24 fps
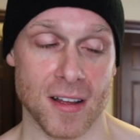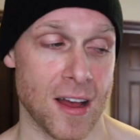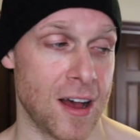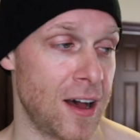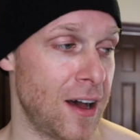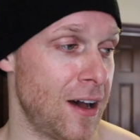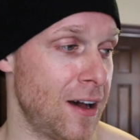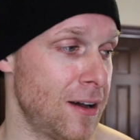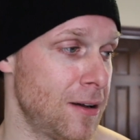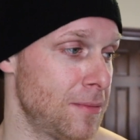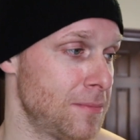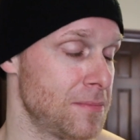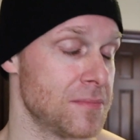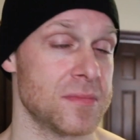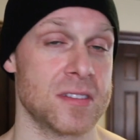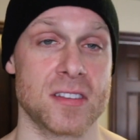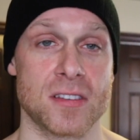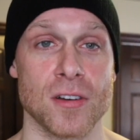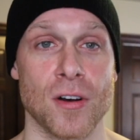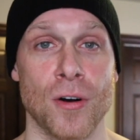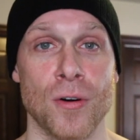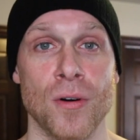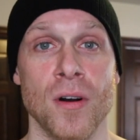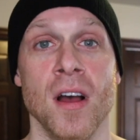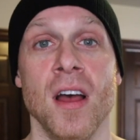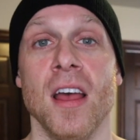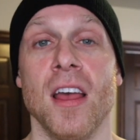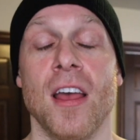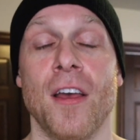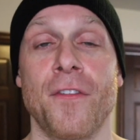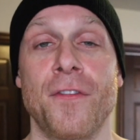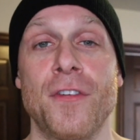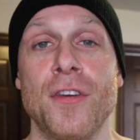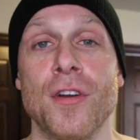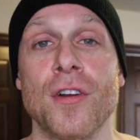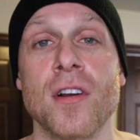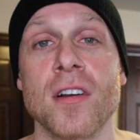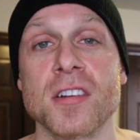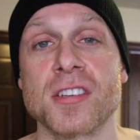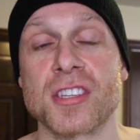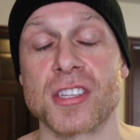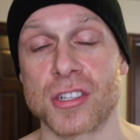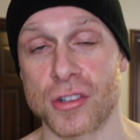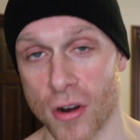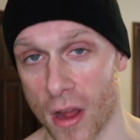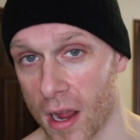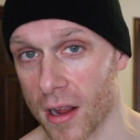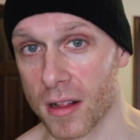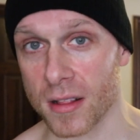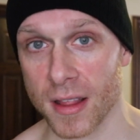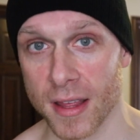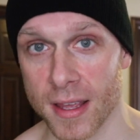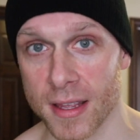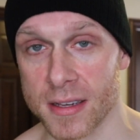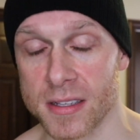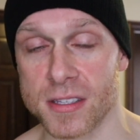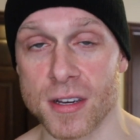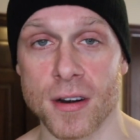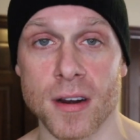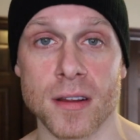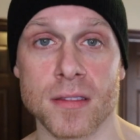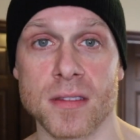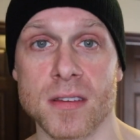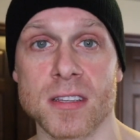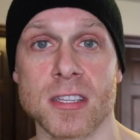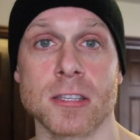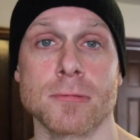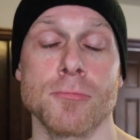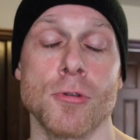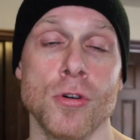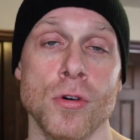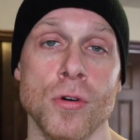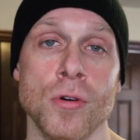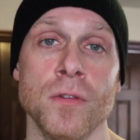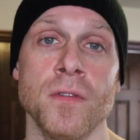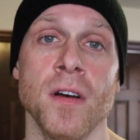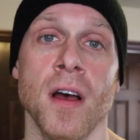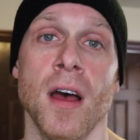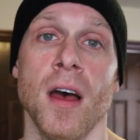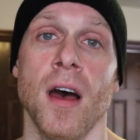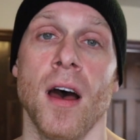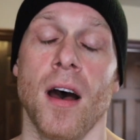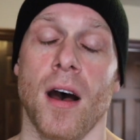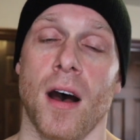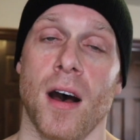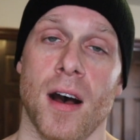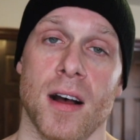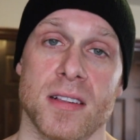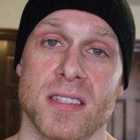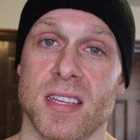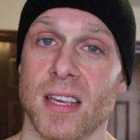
Um, so if you're struggling during this move uh,